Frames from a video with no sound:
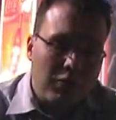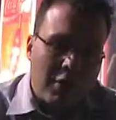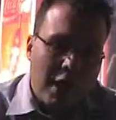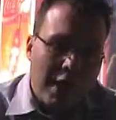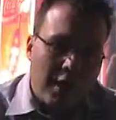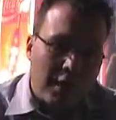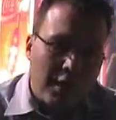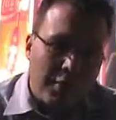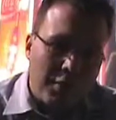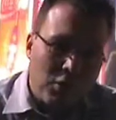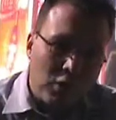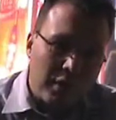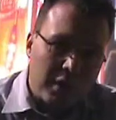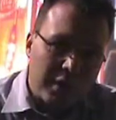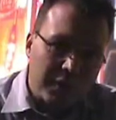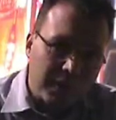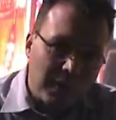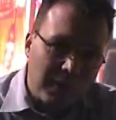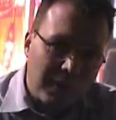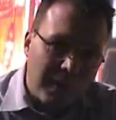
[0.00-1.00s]
right on the
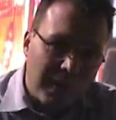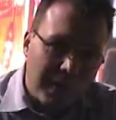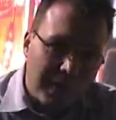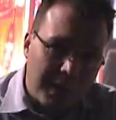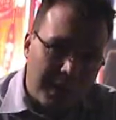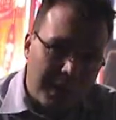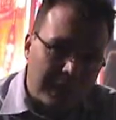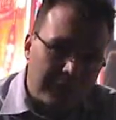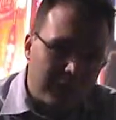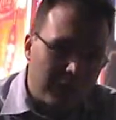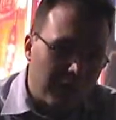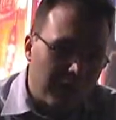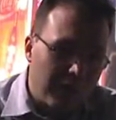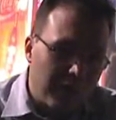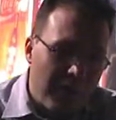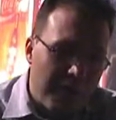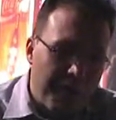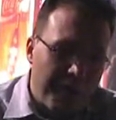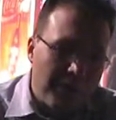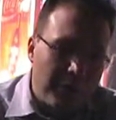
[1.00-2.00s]
border of Slovenia, so
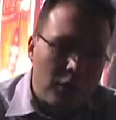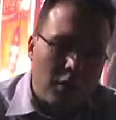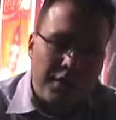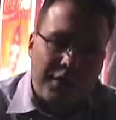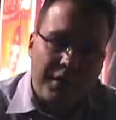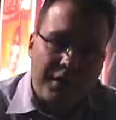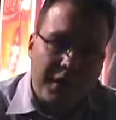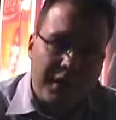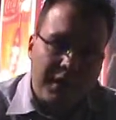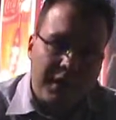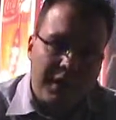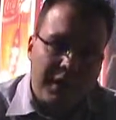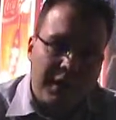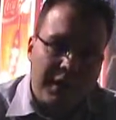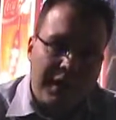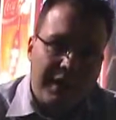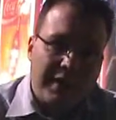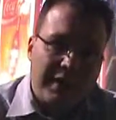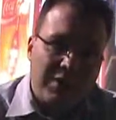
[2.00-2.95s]
very northern Italy,